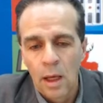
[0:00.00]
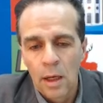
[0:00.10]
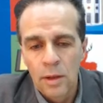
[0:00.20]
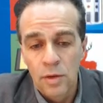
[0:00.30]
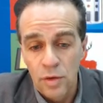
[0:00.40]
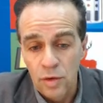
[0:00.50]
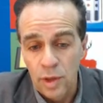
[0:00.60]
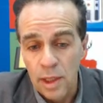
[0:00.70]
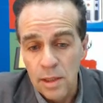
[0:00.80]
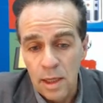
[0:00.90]
to
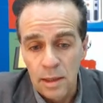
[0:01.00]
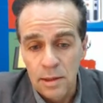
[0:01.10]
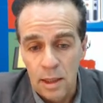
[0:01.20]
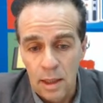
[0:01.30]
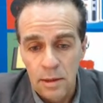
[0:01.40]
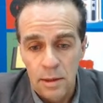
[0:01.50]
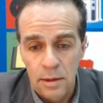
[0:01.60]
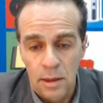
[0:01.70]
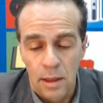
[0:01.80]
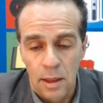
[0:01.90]
train young scientists, the
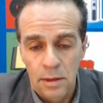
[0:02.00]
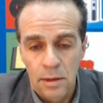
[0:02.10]
next